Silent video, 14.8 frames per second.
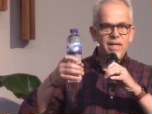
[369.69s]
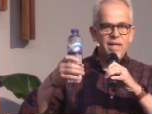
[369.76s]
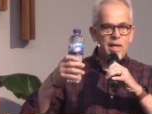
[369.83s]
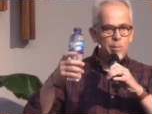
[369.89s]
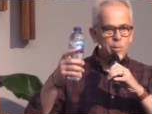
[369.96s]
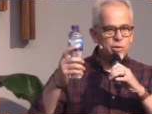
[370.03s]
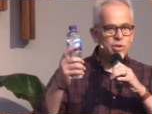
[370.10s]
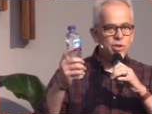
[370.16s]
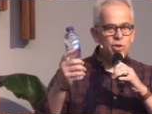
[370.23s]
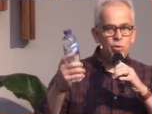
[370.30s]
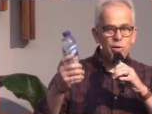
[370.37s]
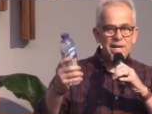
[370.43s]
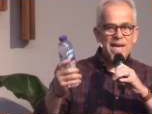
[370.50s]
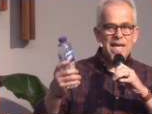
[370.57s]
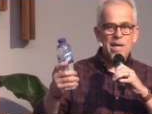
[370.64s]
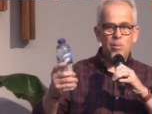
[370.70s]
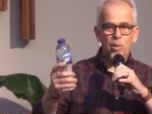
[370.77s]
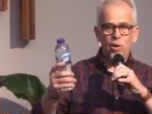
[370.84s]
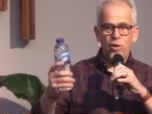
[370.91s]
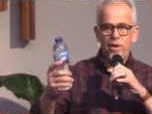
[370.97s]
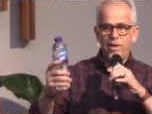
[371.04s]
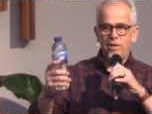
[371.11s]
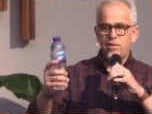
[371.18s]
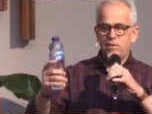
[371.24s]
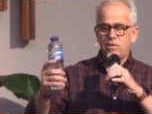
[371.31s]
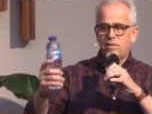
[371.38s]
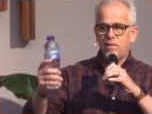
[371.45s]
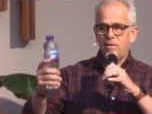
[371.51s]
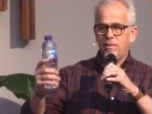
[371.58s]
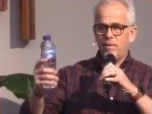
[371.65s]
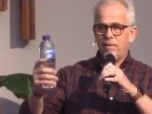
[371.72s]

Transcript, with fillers: He puts a new label on us